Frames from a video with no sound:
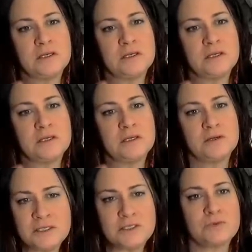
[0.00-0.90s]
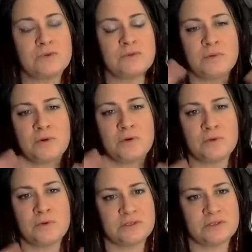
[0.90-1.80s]
rinse through the
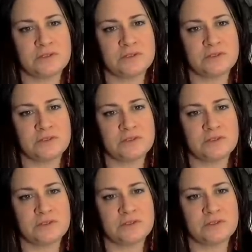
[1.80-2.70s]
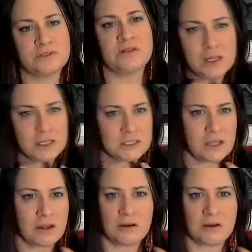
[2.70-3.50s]
bones of love, and I want to polish